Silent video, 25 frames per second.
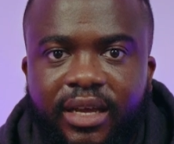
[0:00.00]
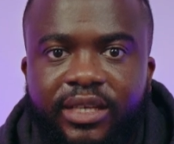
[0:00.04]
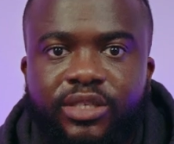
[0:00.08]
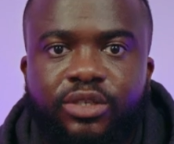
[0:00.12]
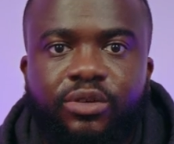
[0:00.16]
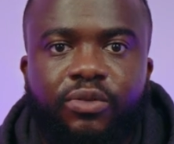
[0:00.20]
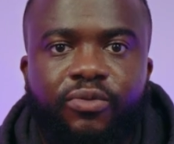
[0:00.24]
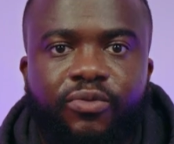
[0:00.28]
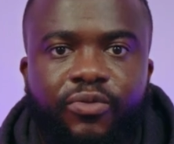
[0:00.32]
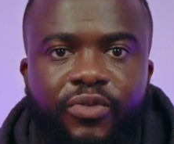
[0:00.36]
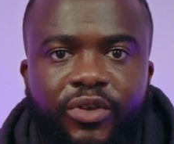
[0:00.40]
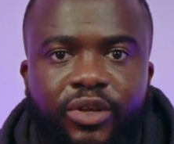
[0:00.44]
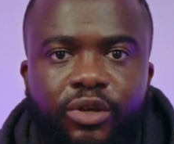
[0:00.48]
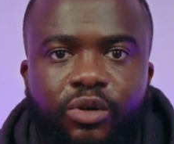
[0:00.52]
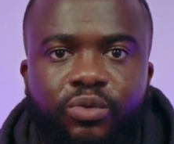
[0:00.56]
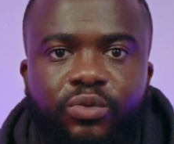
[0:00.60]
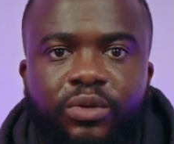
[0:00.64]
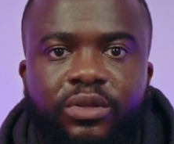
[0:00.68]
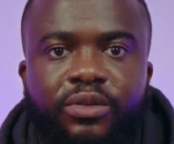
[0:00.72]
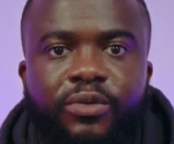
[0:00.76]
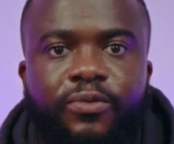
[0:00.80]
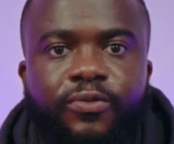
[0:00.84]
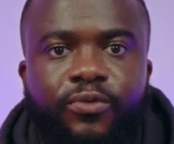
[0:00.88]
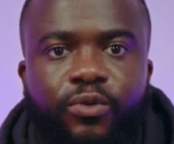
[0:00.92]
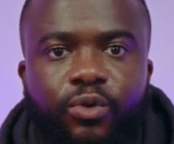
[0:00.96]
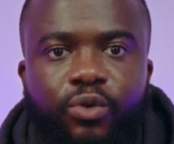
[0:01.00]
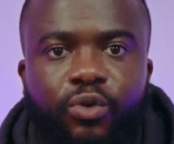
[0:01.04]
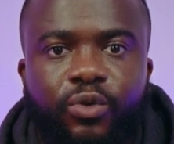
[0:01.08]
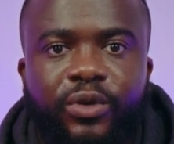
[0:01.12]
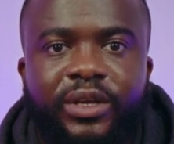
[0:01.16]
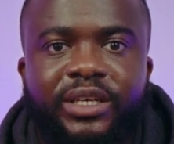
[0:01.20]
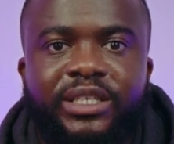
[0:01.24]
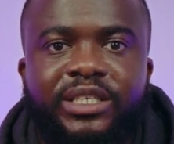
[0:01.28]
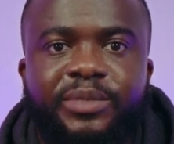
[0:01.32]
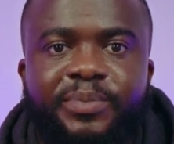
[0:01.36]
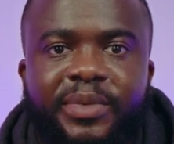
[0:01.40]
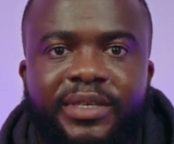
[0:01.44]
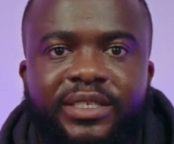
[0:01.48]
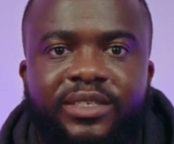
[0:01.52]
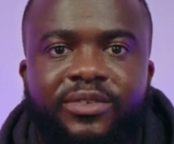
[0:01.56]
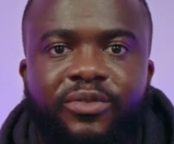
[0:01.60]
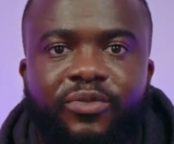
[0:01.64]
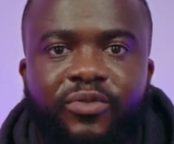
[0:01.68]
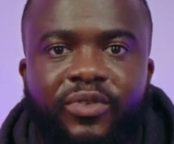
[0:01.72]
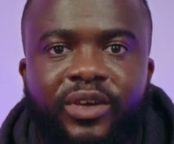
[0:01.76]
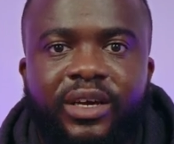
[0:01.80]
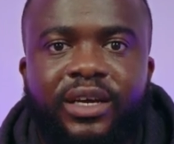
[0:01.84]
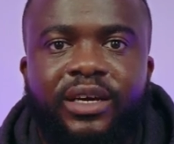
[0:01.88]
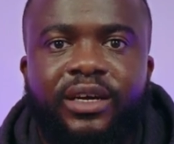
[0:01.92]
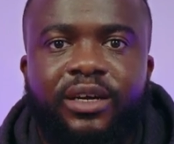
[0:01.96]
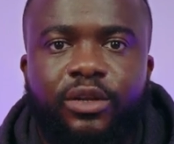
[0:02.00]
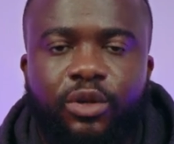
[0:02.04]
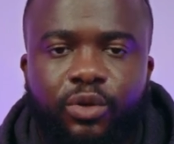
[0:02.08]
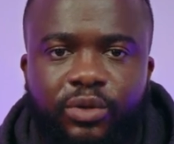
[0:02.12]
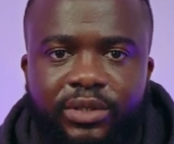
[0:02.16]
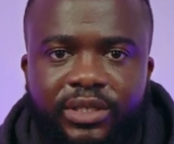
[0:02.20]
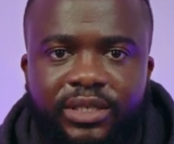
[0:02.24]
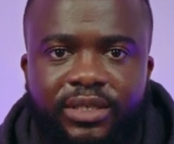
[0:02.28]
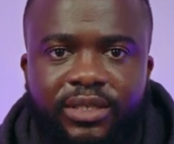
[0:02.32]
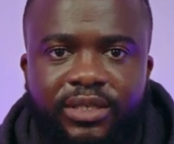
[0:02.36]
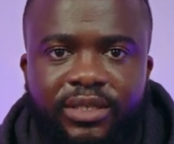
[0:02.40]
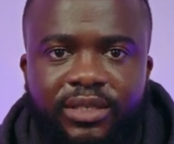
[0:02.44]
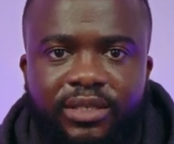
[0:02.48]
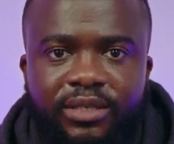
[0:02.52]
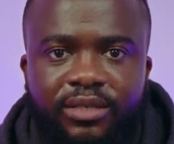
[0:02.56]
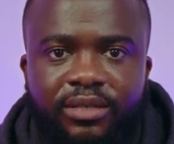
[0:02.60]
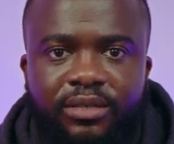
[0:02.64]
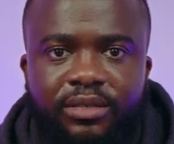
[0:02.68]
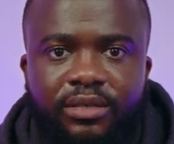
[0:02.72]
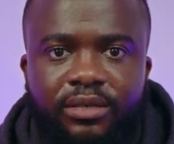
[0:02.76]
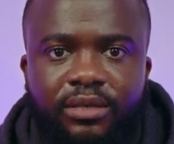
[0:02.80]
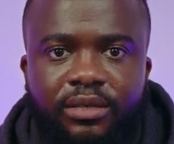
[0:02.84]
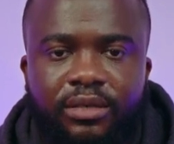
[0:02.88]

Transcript: is configured with the following specific clauses.